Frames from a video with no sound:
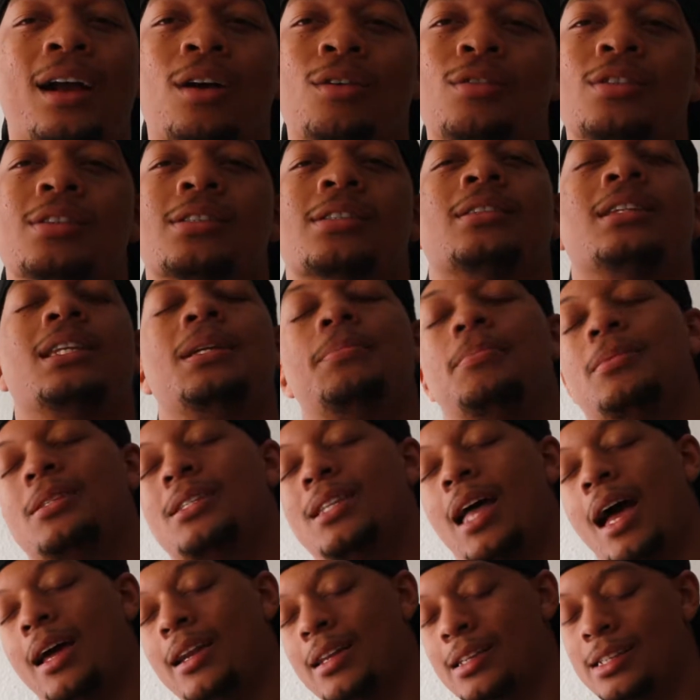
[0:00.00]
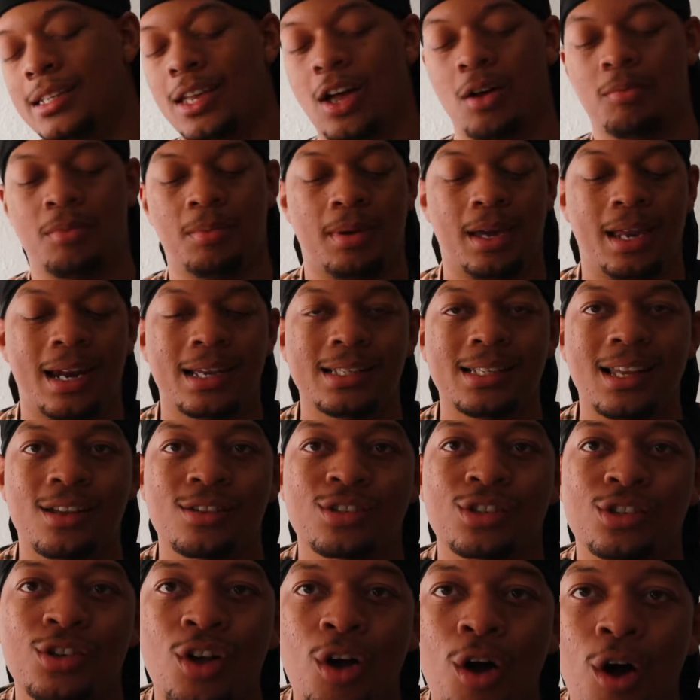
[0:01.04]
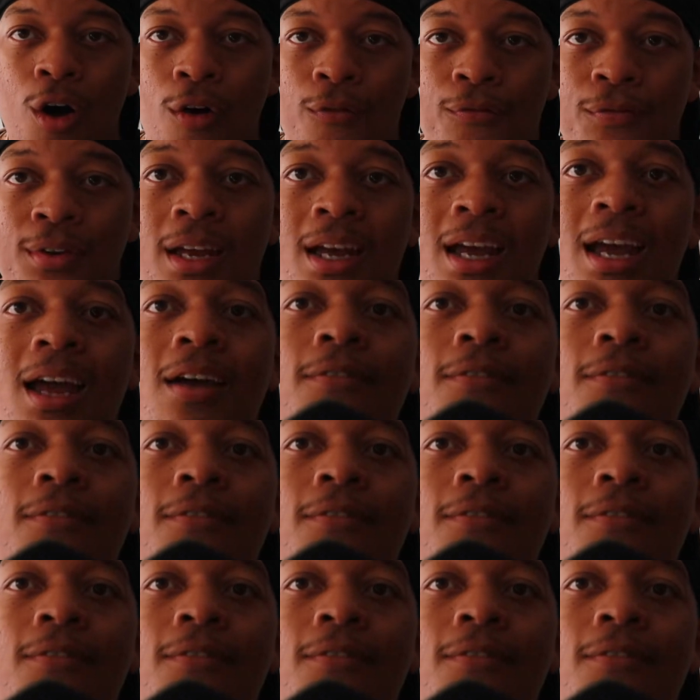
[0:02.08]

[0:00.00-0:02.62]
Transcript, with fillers: could go to sleep inside this helmet, man. That's how soft.